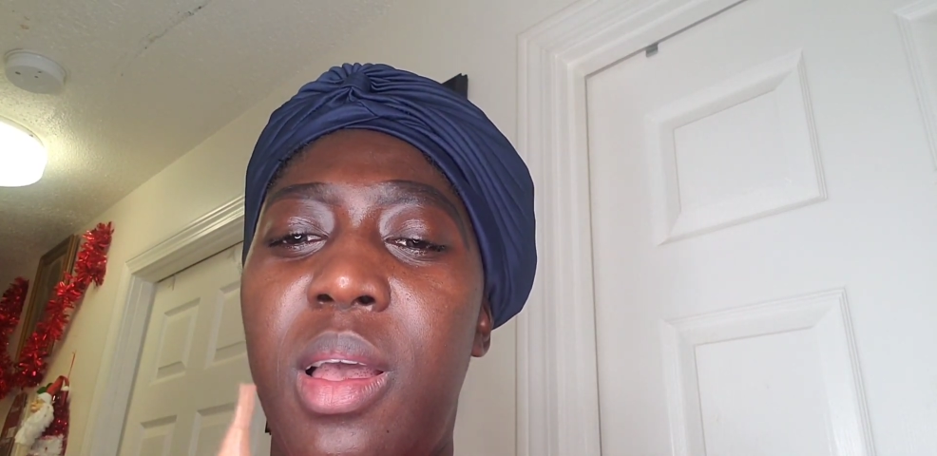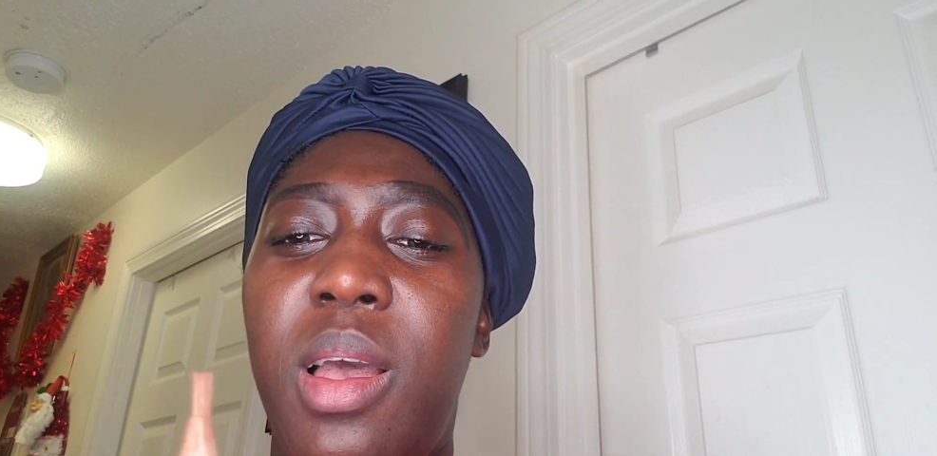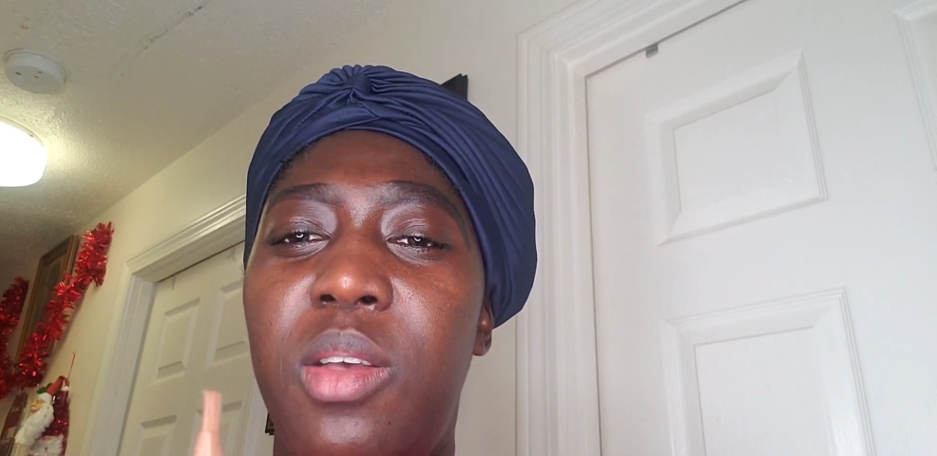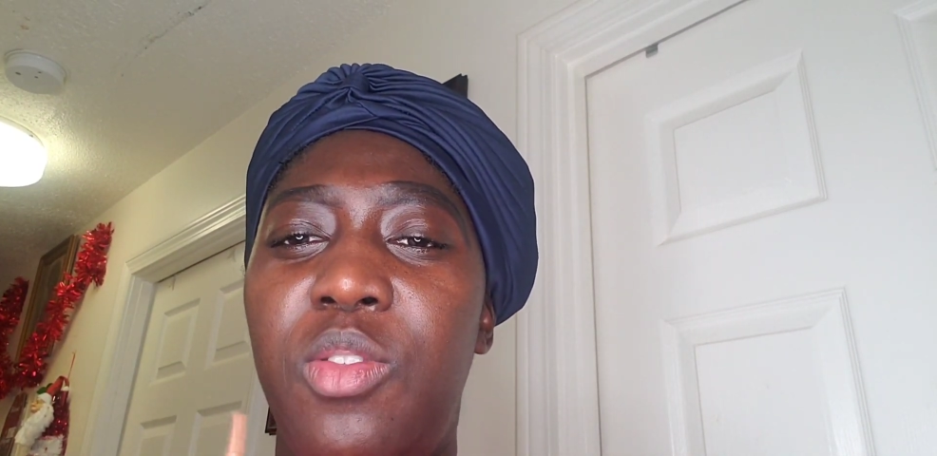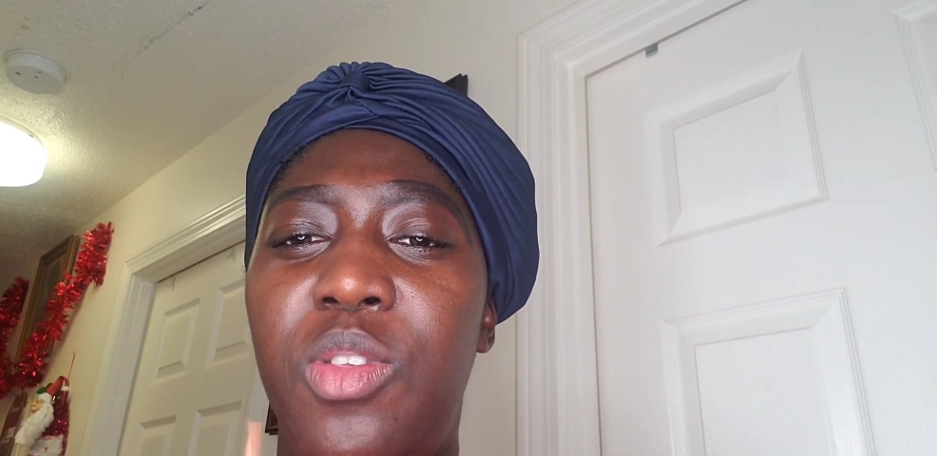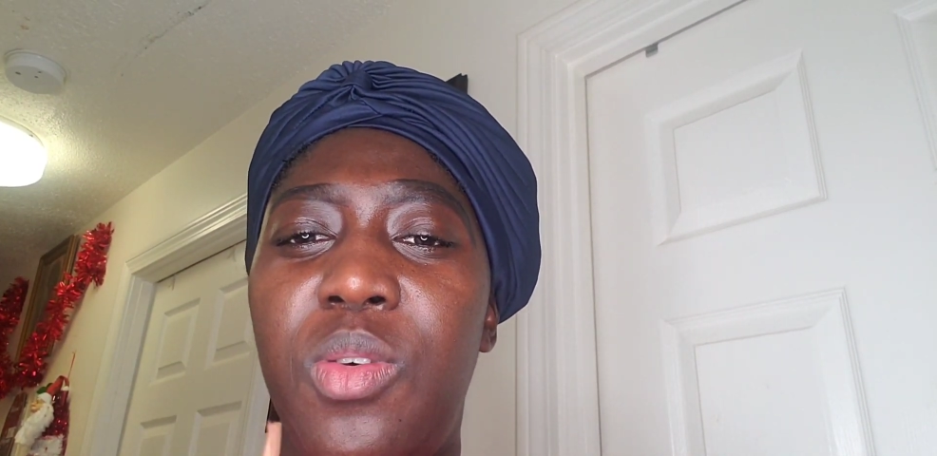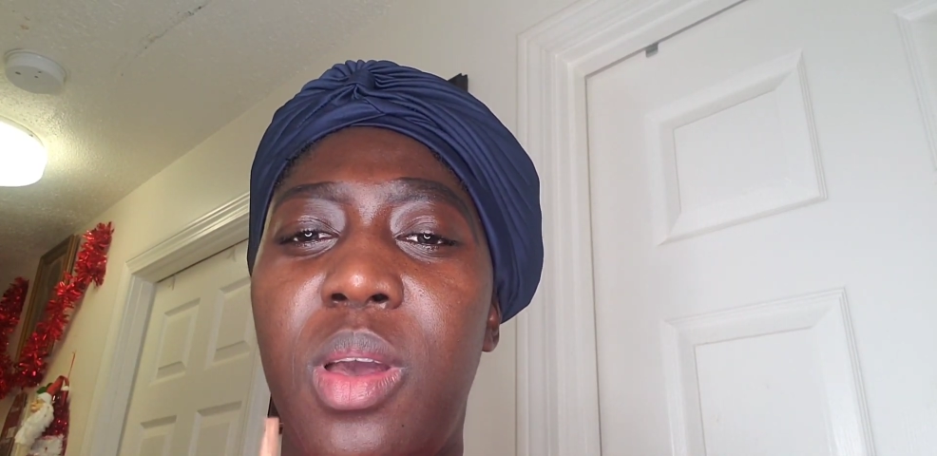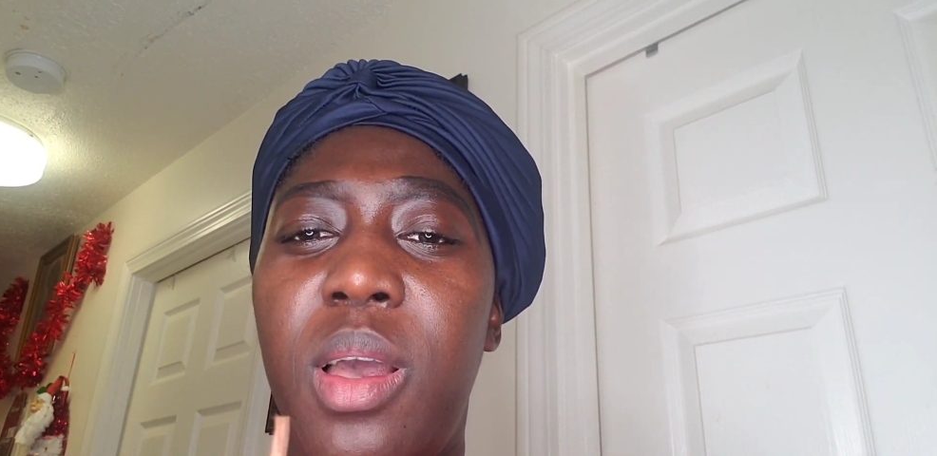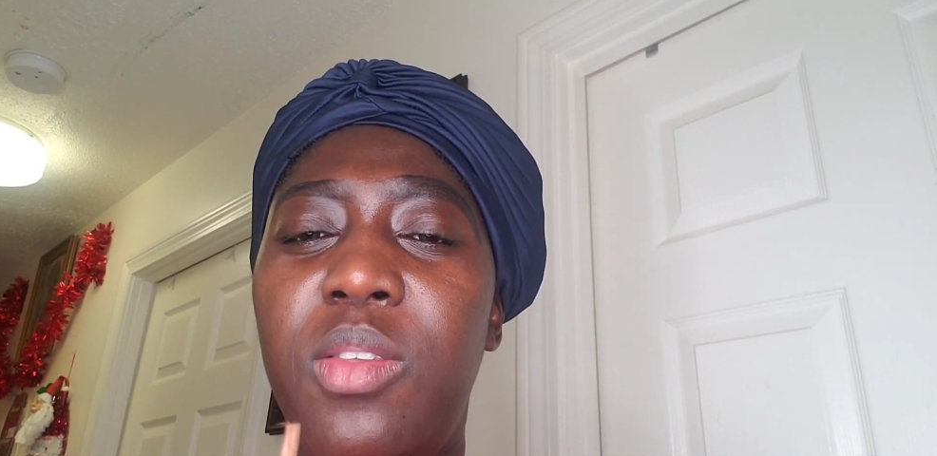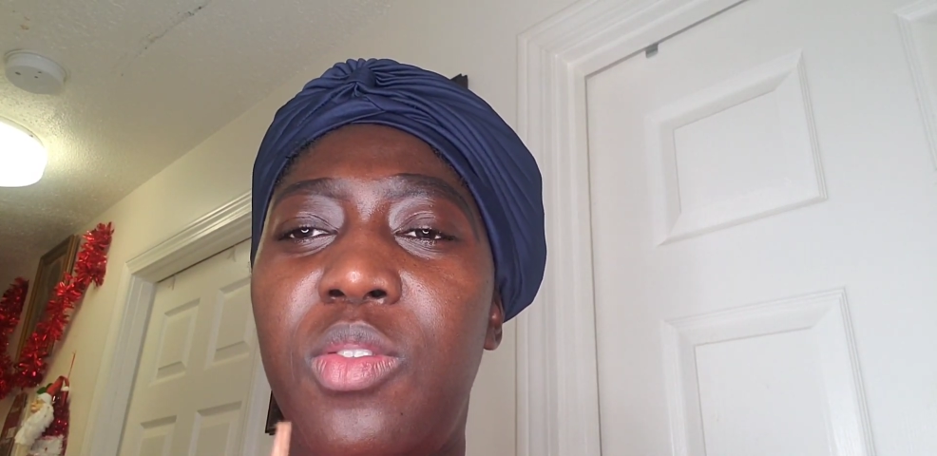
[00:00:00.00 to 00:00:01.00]
And the
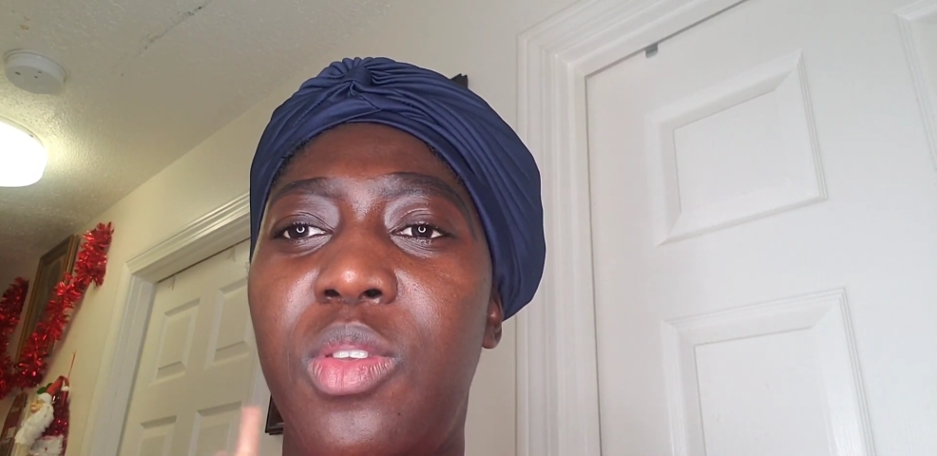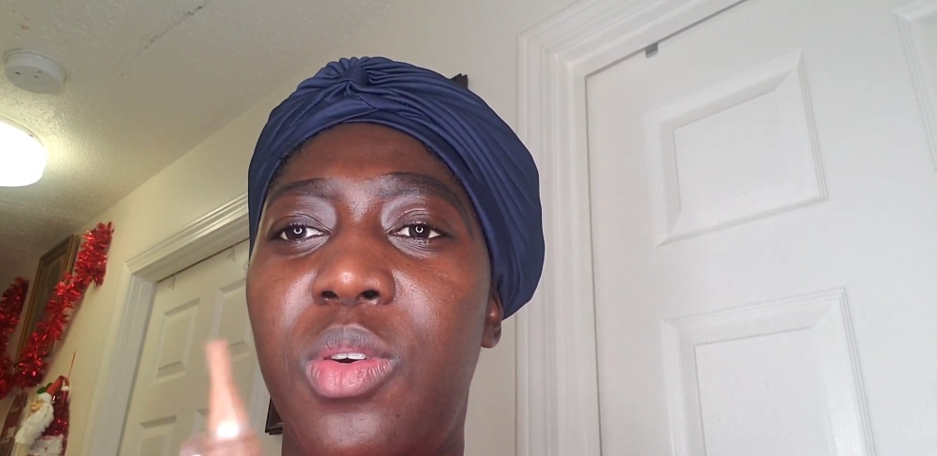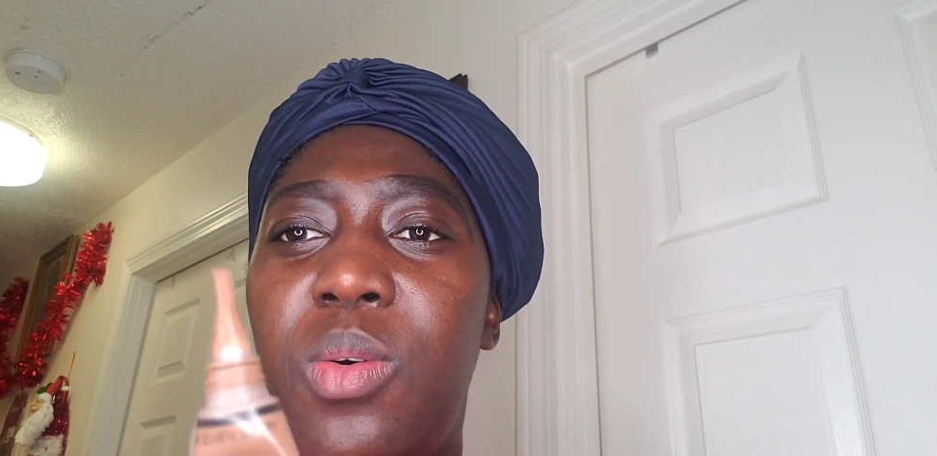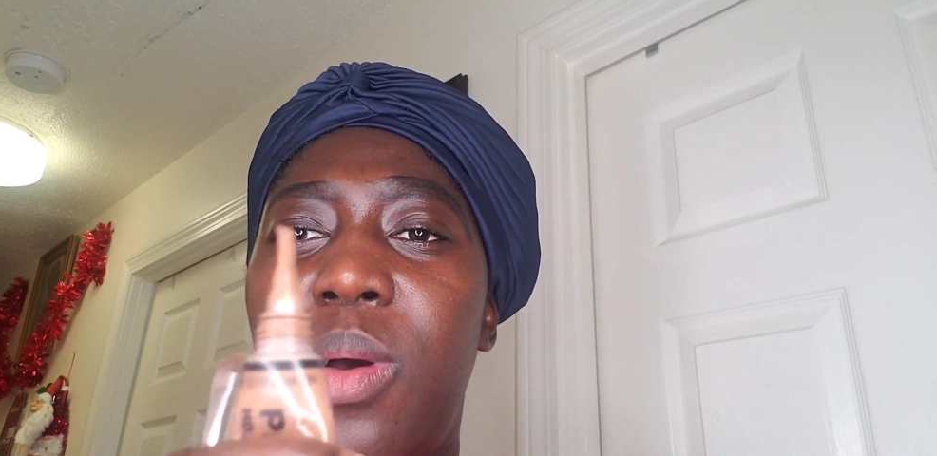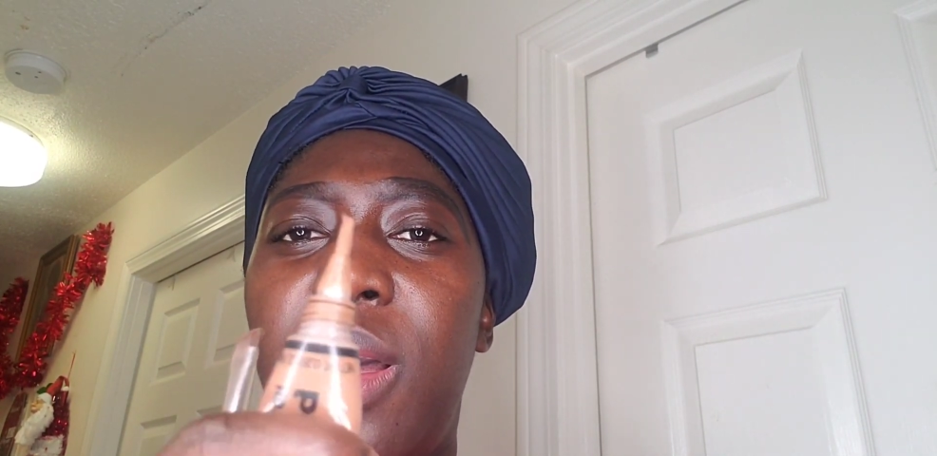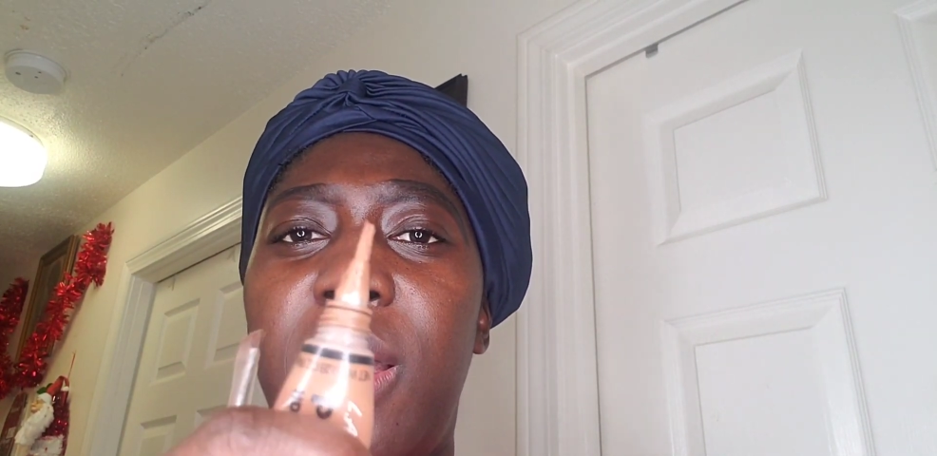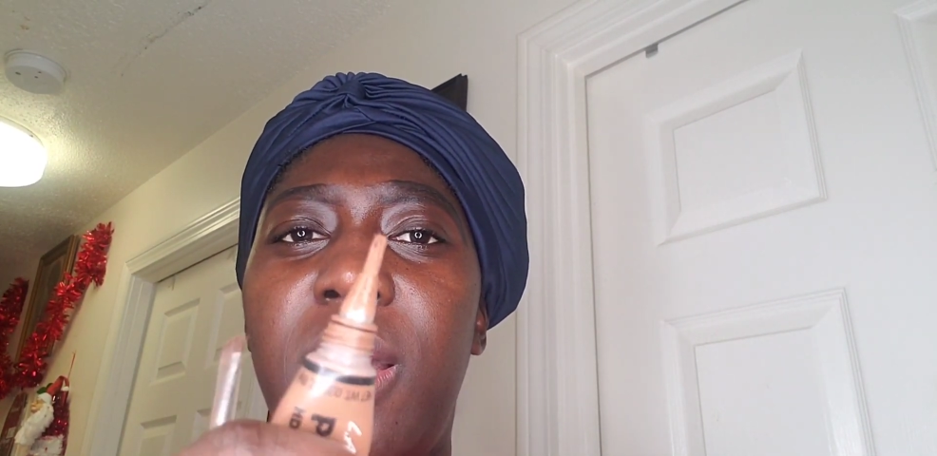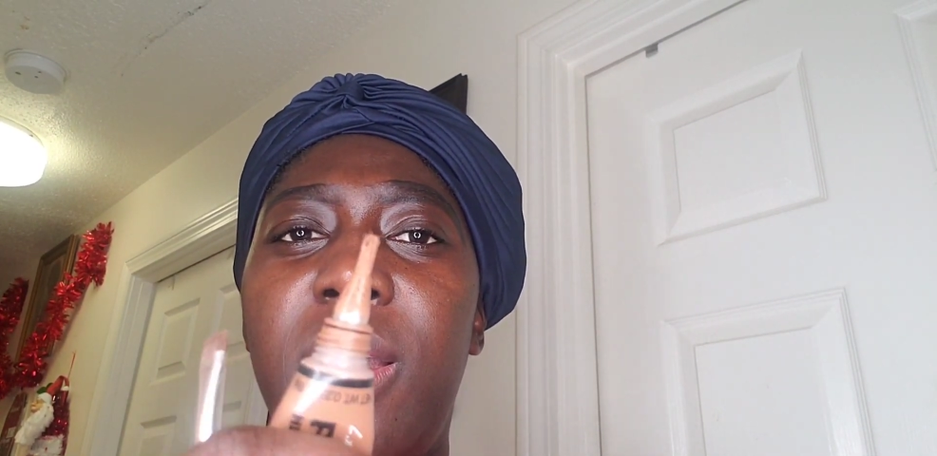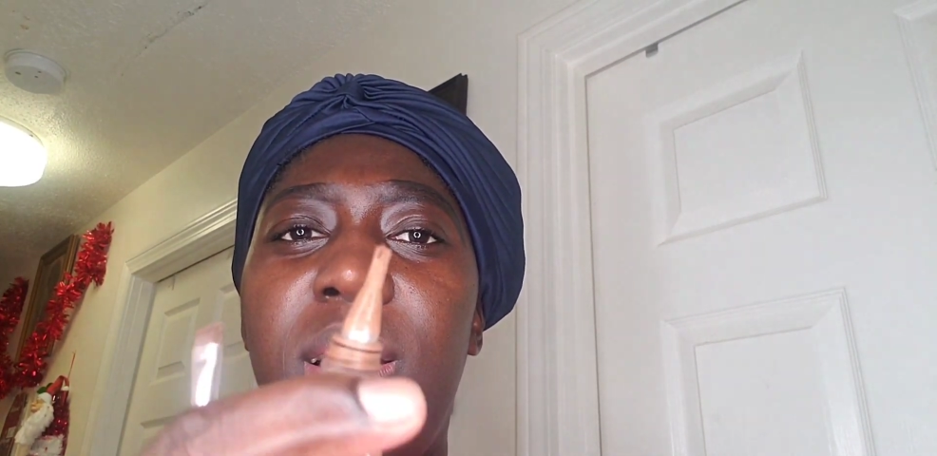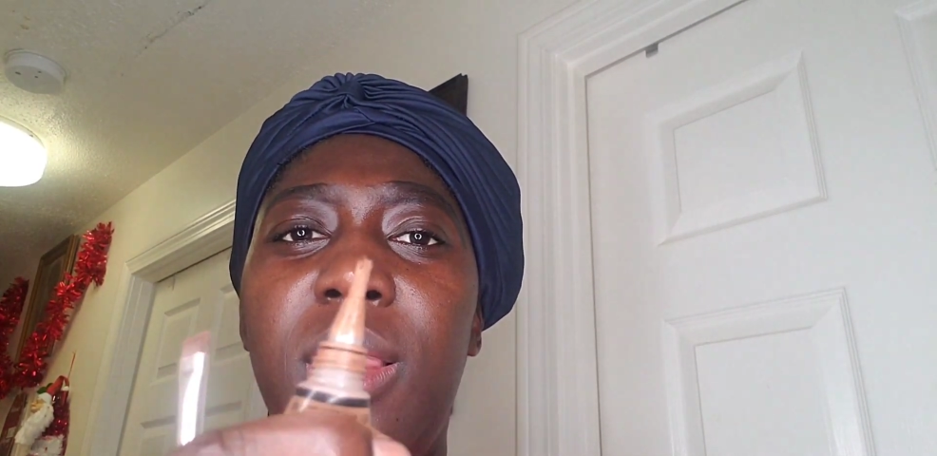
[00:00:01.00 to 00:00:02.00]
concealer that I'm
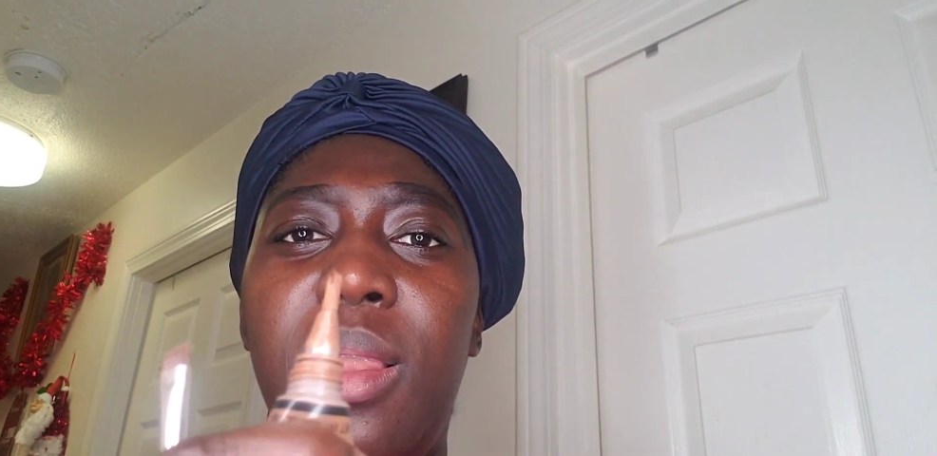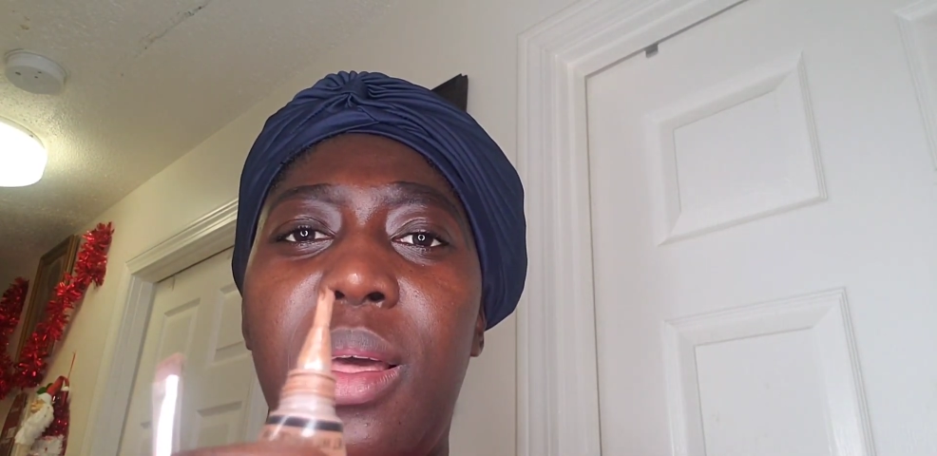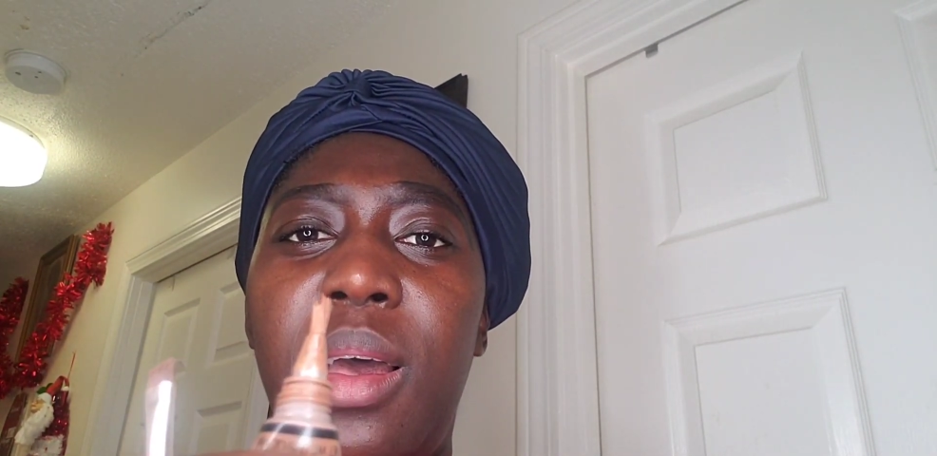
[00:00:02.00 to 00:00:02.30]
using is my